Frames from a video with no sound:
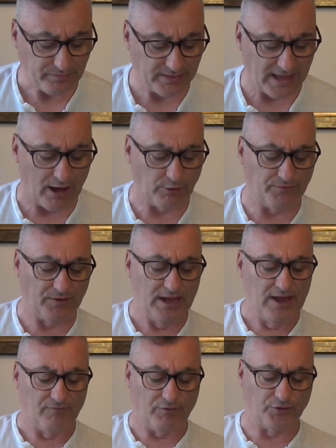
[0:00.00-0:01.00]
Now in
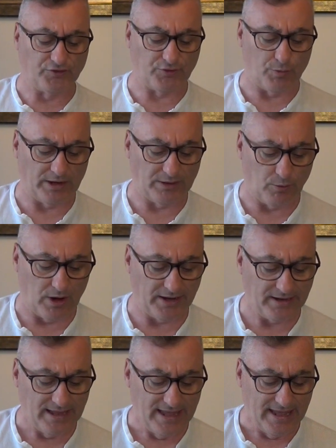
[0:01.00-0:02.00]
verse
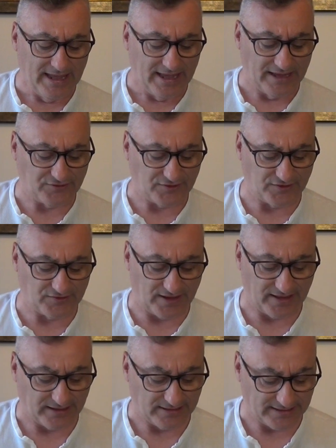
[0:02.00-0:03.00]
21, it says
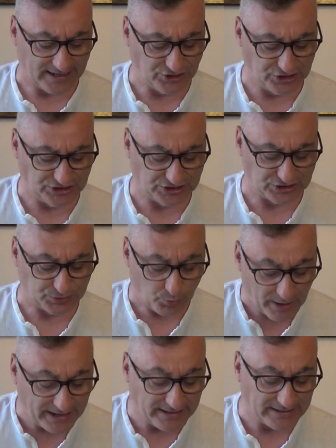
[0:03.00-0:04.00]
that Jesus
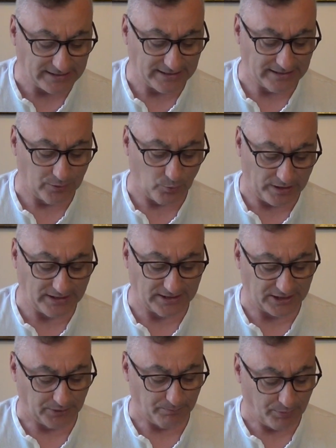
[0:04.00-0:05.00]
went
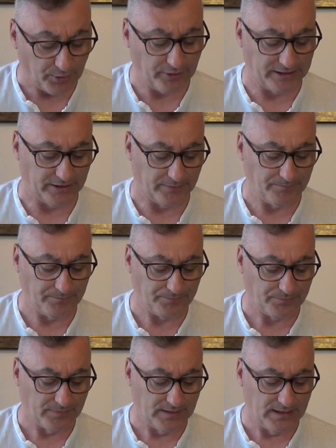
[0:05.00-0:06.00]
into Capernaum,
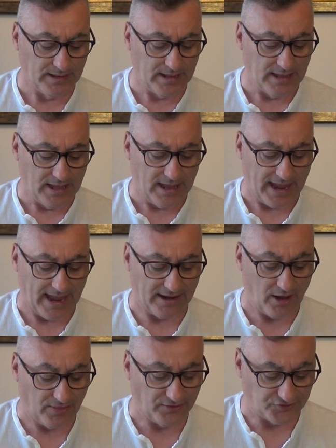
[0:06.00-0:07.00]

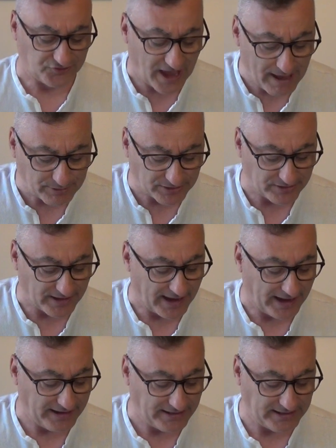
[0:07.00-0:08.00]
and on the Sabbath
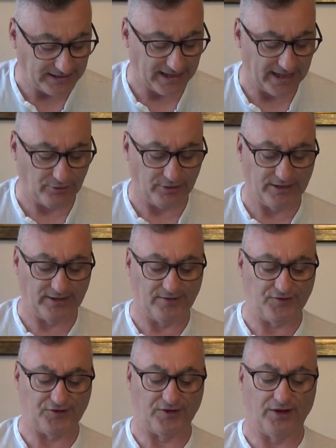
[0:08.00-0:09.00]
day, he entered into
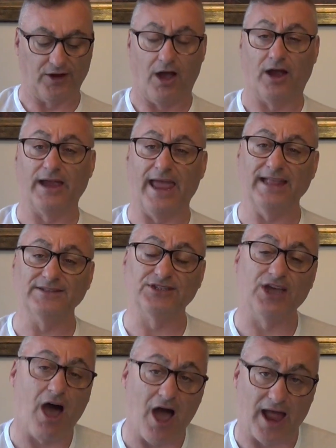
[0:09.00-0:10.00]
the synagogue and
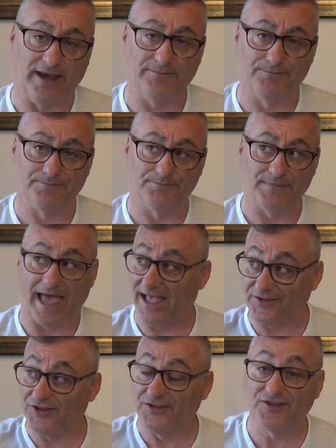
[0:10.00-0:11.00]
taught,
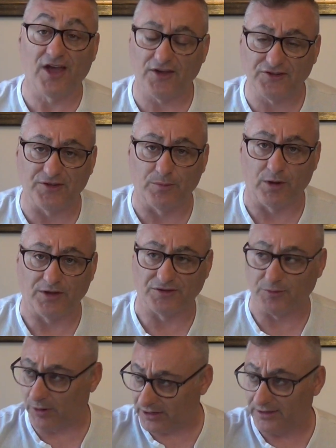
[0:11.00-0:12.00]
as his custom was.
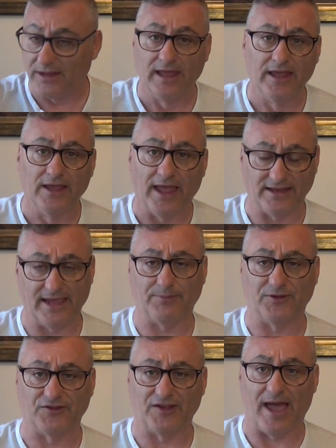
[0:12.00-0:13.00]
He went and
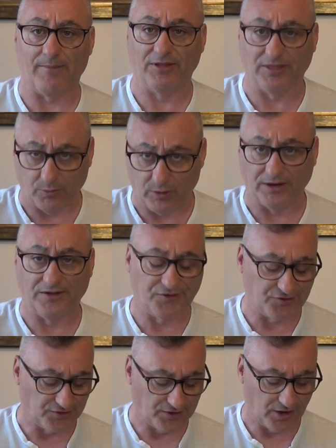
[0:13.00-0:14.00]
kept the Sabbath and went into the
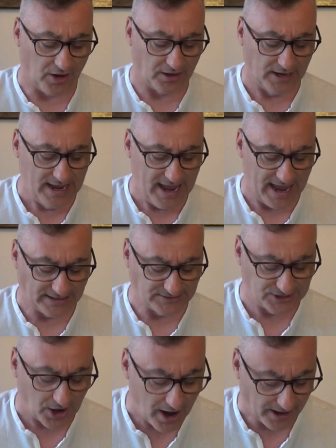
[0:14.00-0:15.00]
synagogue
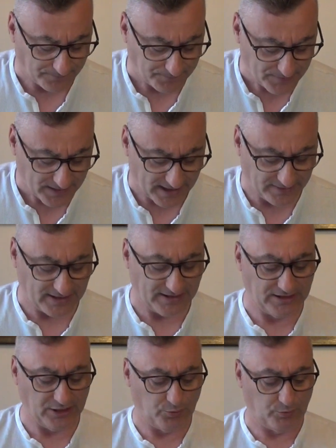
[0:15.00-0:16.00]
and taught. And
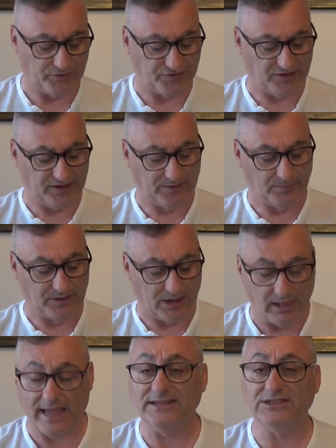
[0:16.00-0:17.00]
then here we see him
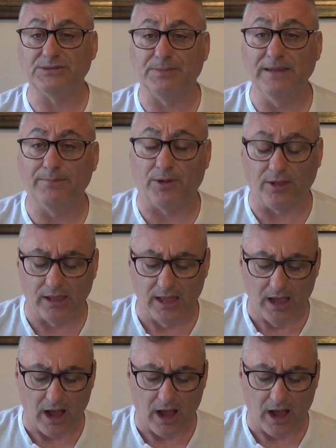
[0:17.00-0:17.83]
cleanse people